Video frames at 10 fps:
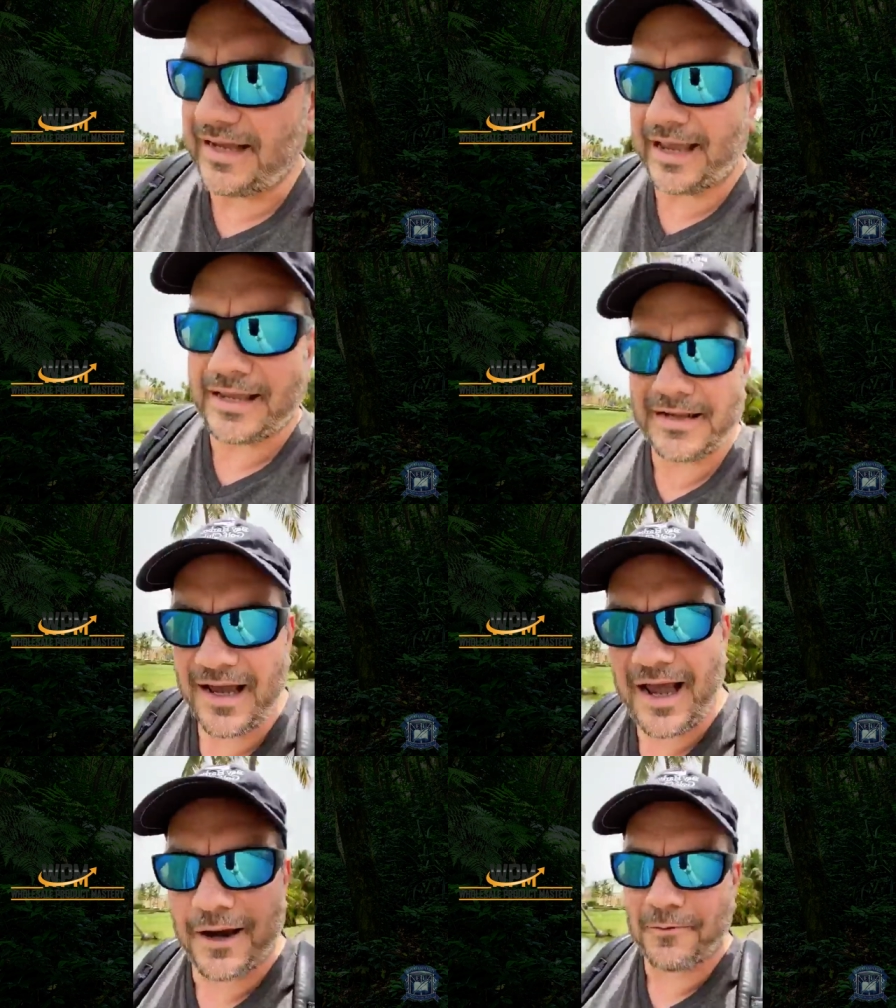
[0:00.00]
And
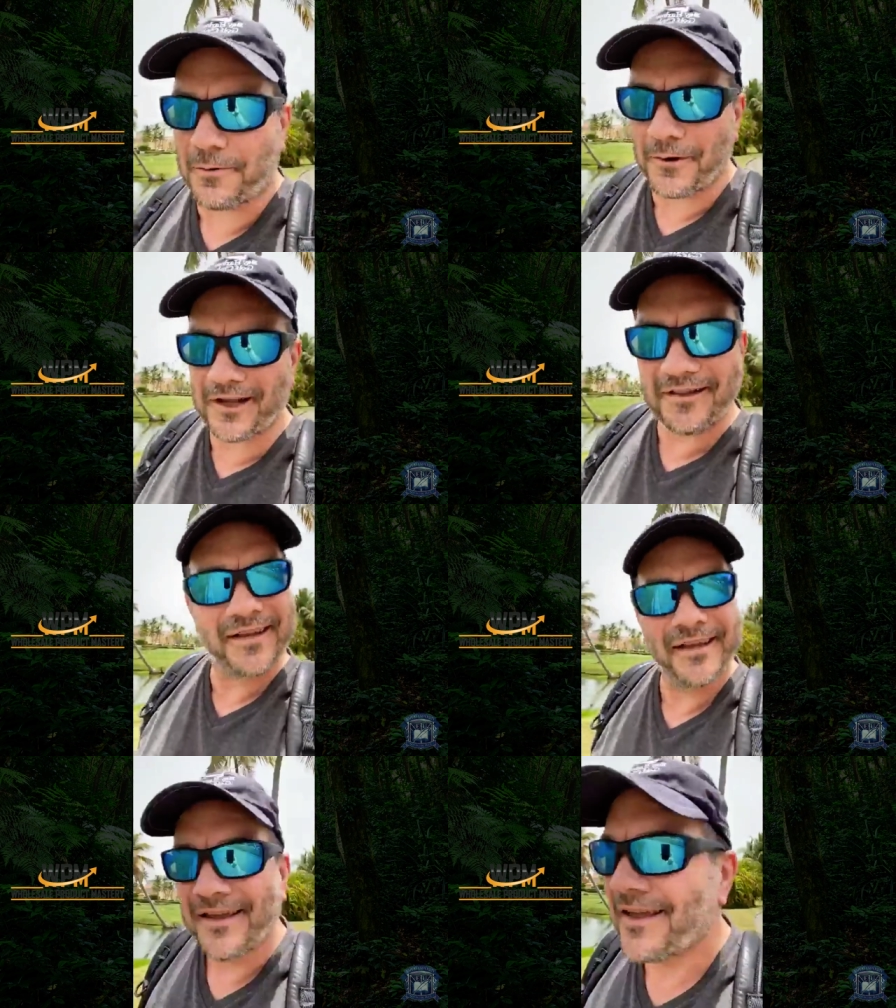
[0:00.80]

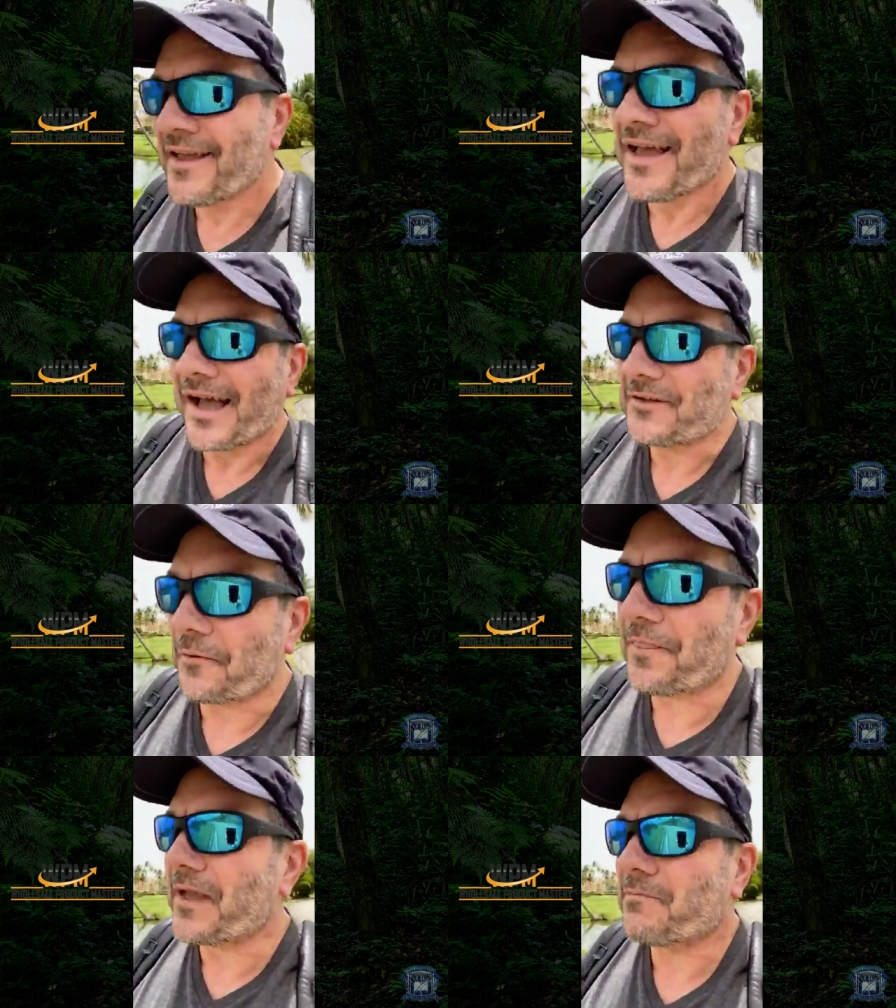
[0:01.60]
I
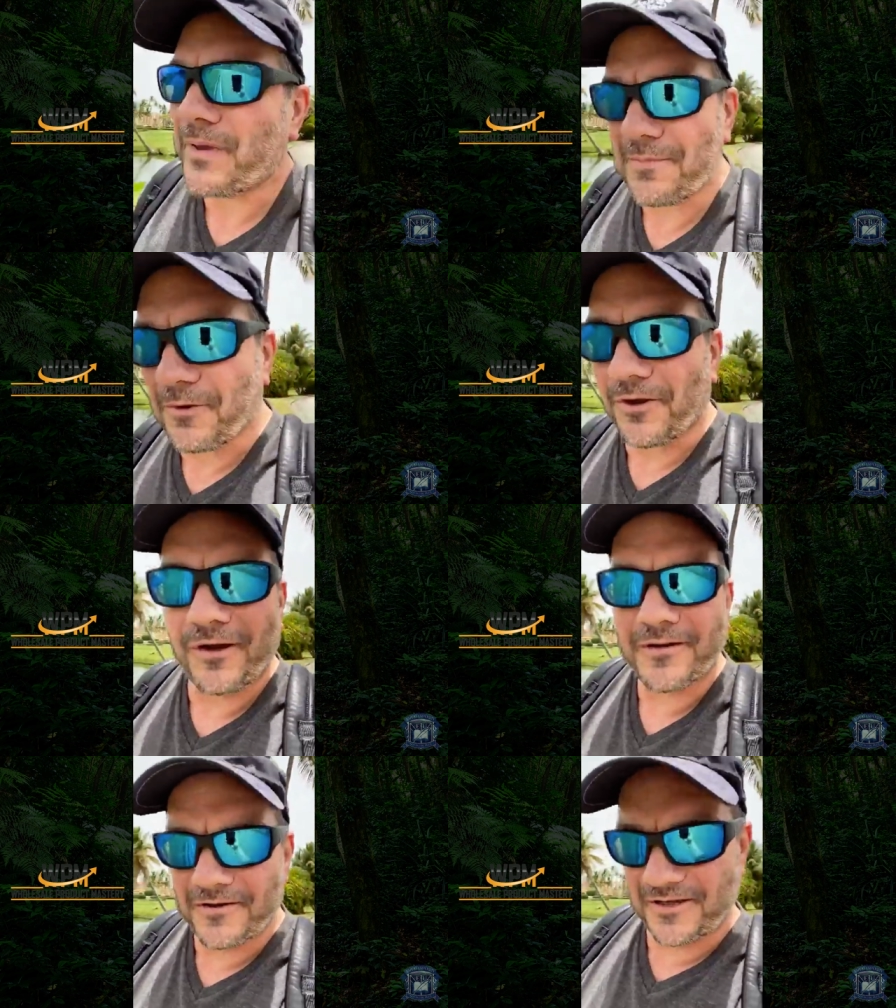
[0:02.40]
don't think people
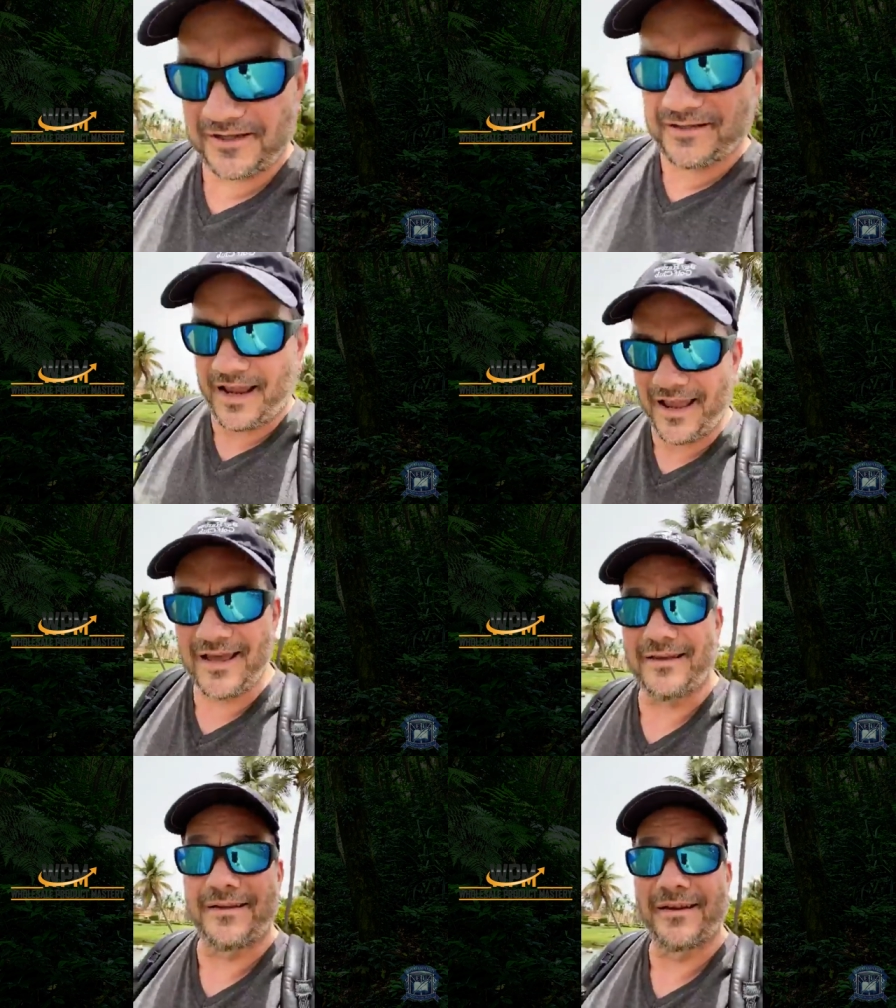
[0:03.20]

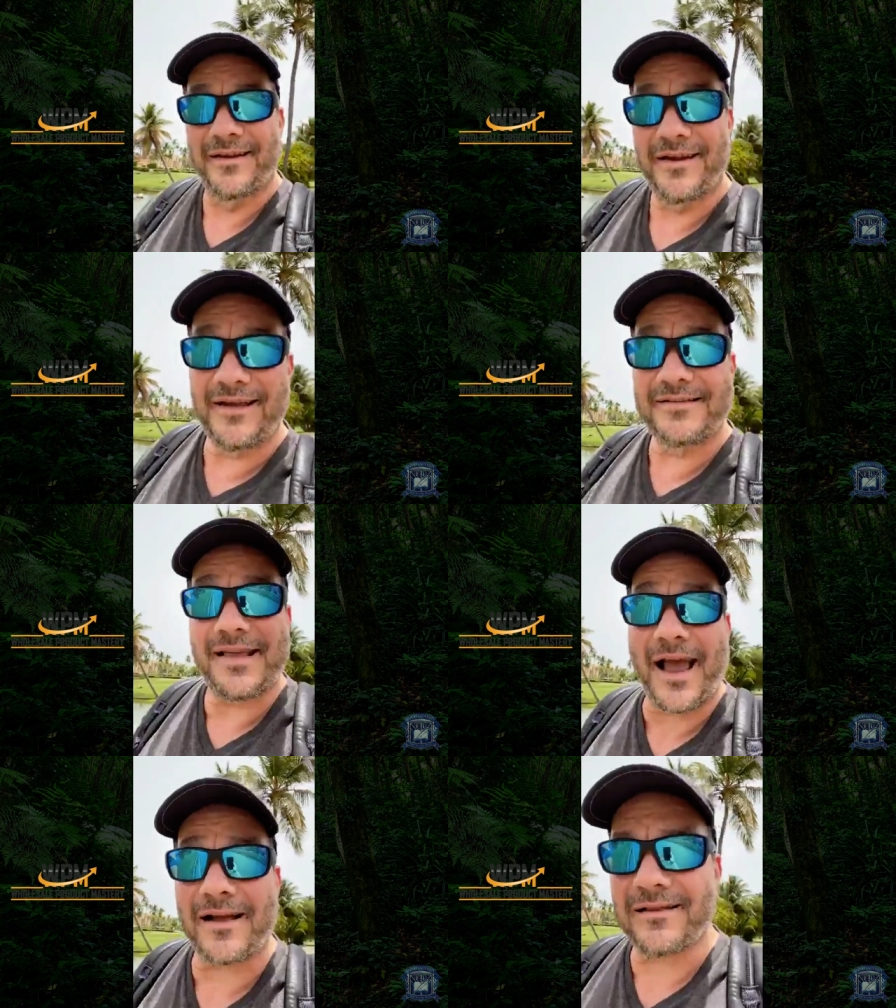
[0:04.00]
understand
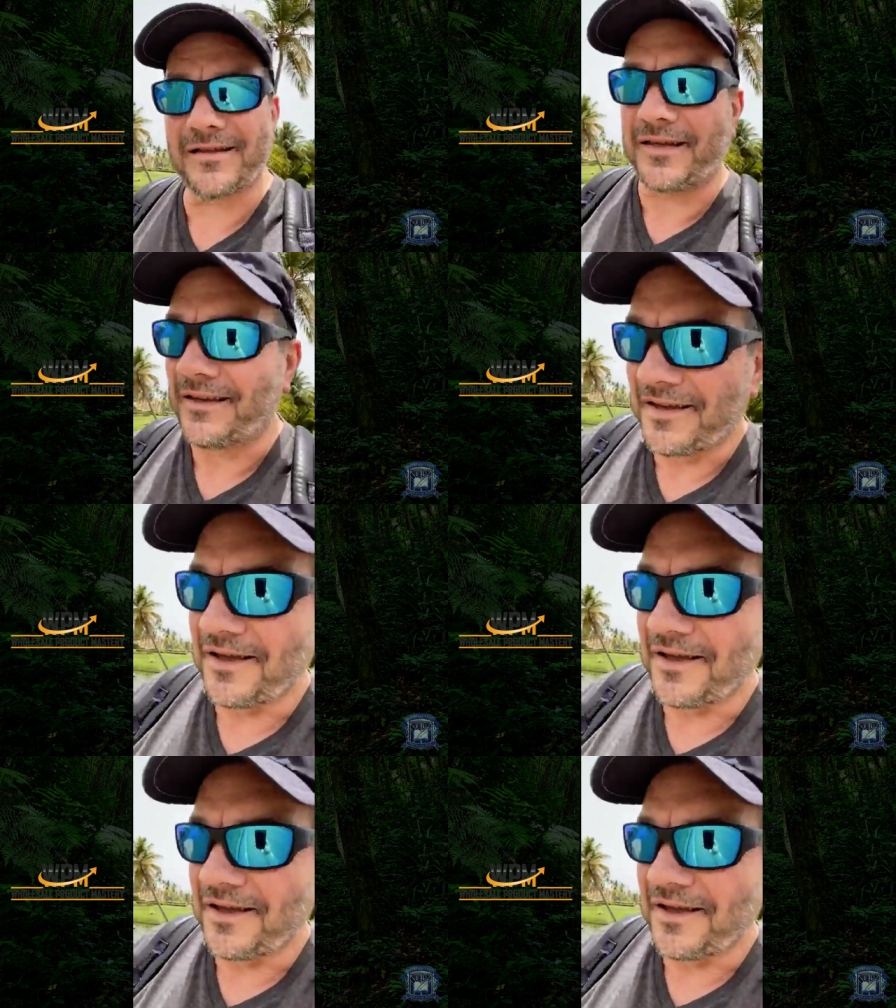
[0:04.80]
exactly